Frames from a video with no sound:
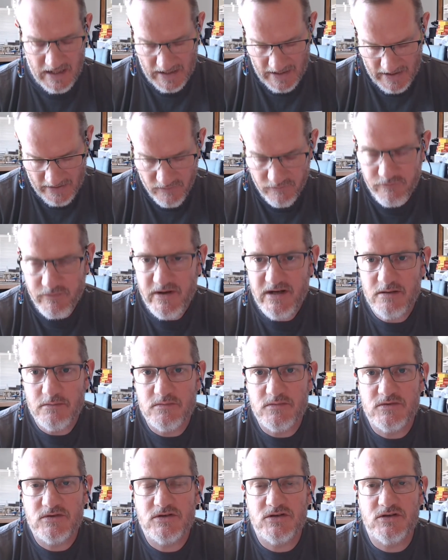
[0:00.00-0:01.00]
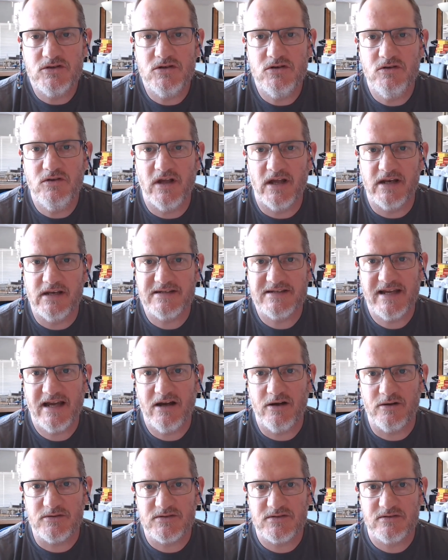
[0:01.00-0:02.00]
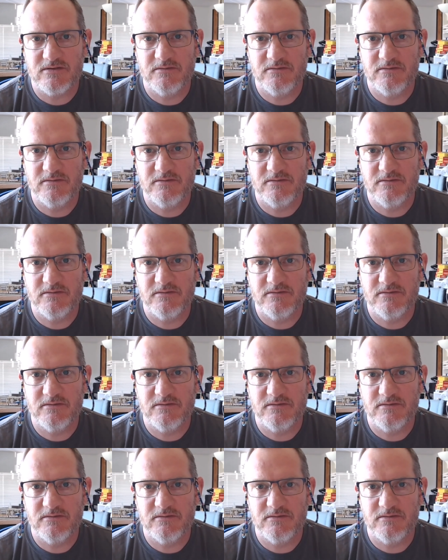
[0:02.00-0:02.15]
And the freedom to do that is ours.